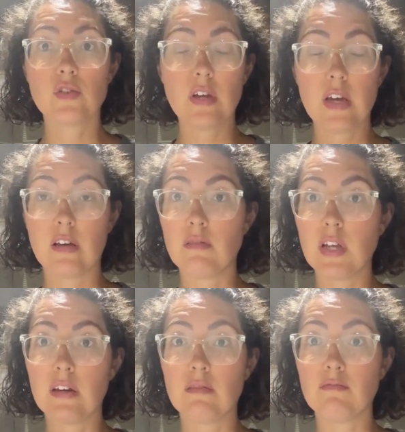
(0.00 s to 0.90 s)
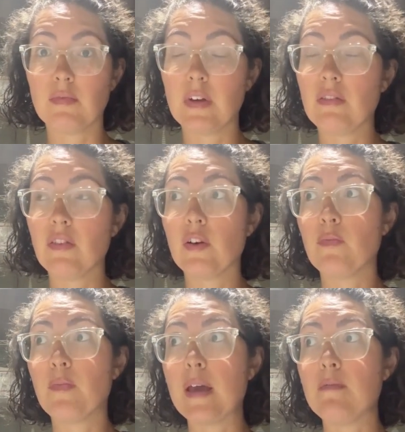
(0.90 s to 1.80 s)
and there
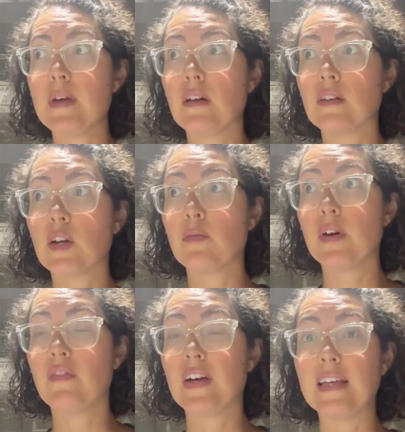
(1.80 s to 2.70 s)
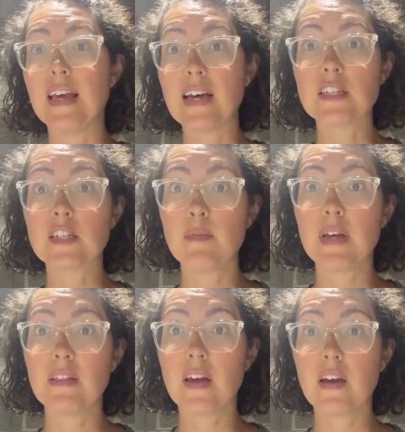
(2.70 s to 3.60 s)
may be a little bit of a
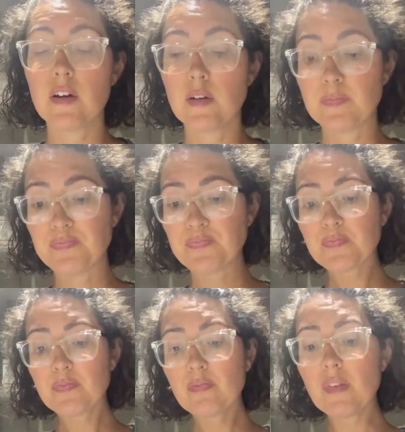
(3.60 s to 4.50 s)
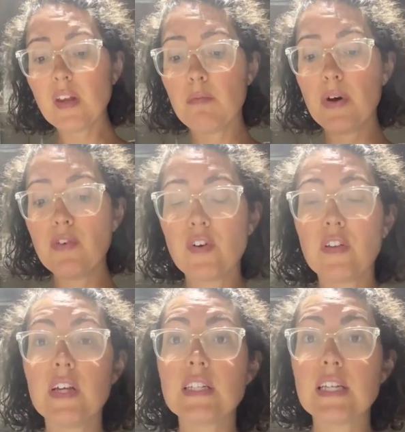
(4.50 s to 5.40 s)
guesstimate there. But for
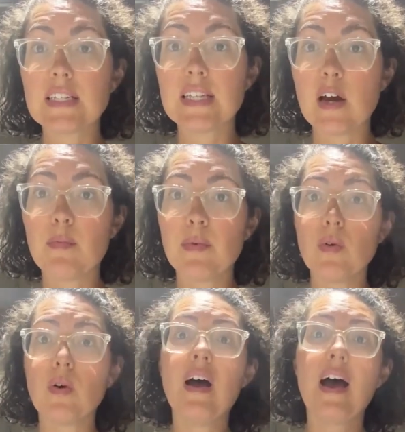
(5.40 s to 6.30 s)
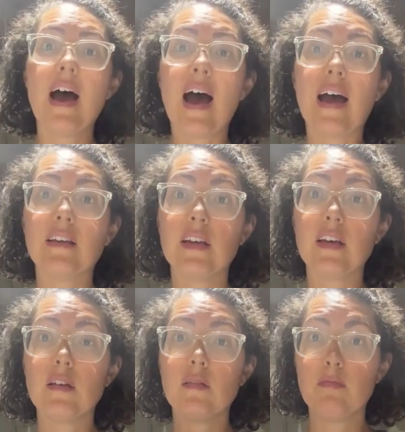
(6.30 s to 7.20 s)
this example, I
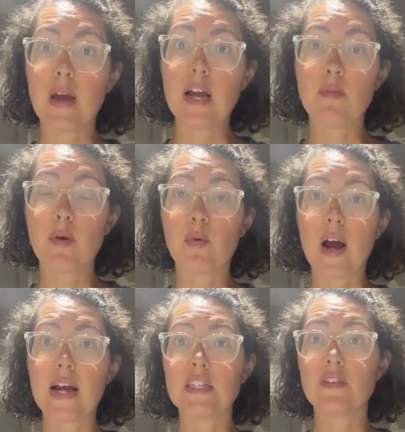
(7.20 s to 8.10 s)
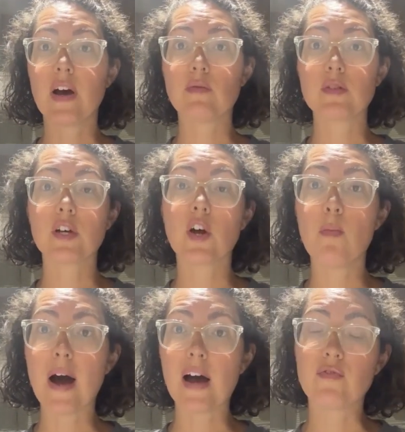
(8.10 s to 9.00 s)
did make up a price. If I was to go
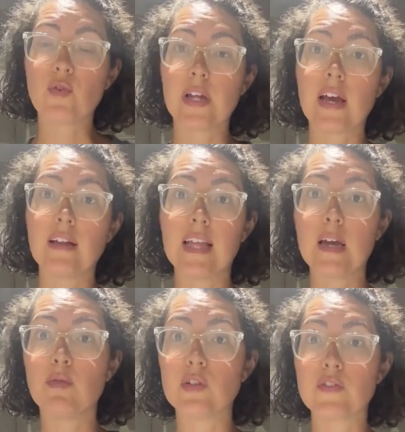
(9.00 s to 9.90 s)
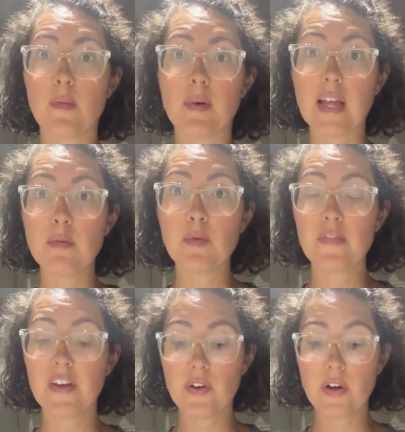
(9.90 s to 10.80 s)
buy 48 labels from a label
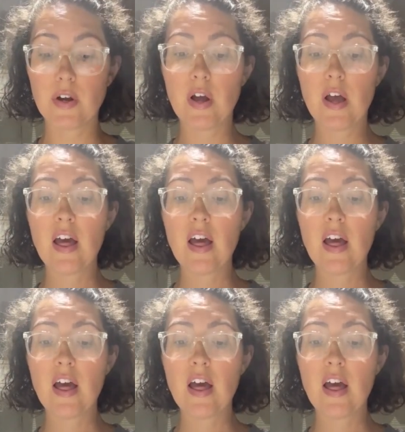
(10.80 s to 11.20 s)
vendor,